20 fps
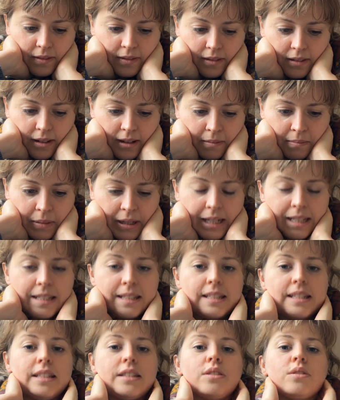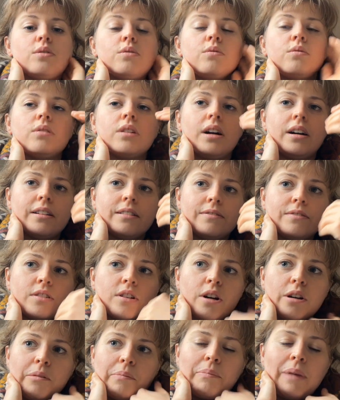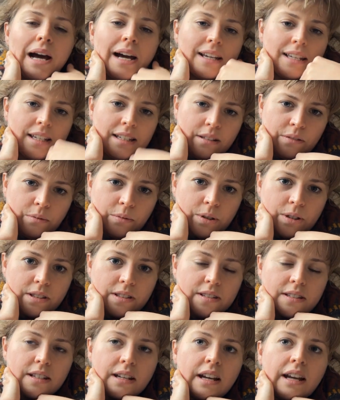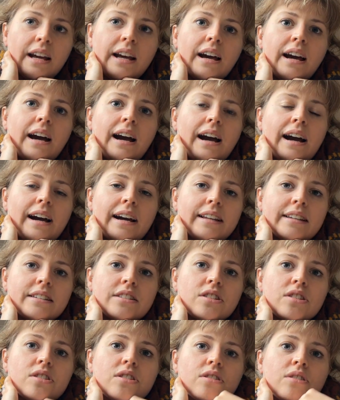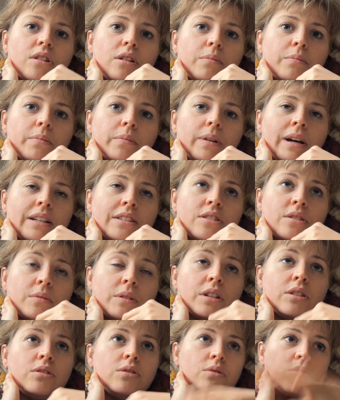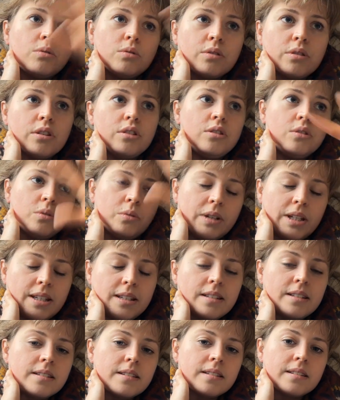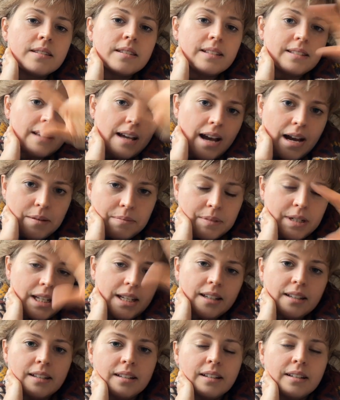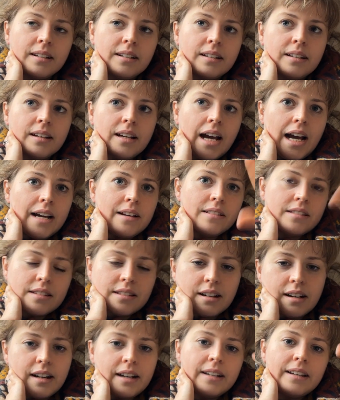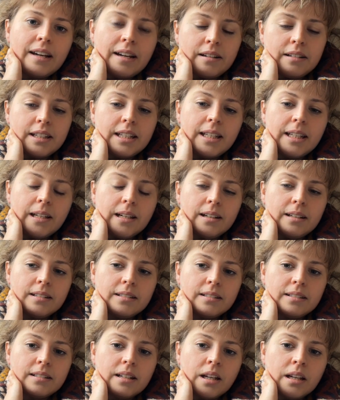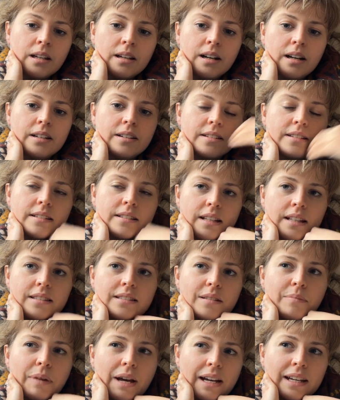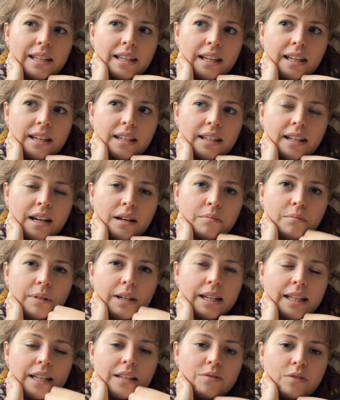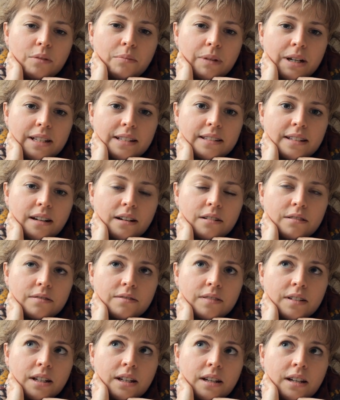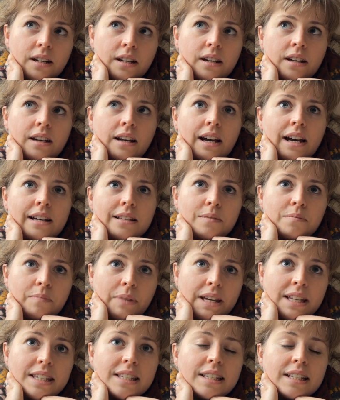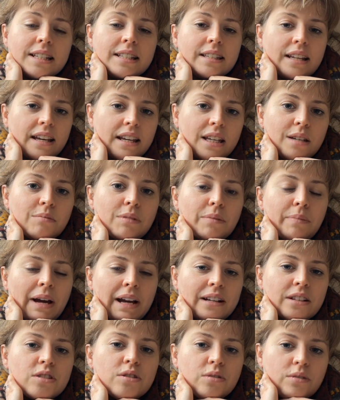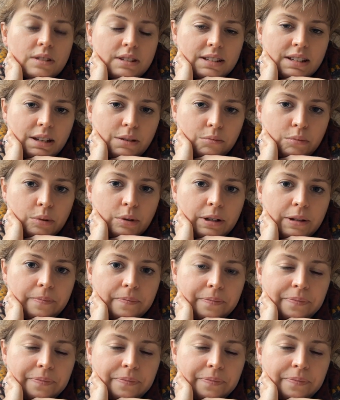ability to kind of go back inwards and to stop and to ignore the noise that's happening outside, out here, and kind of center back in and believe in myself, has basically taken me back to the same point.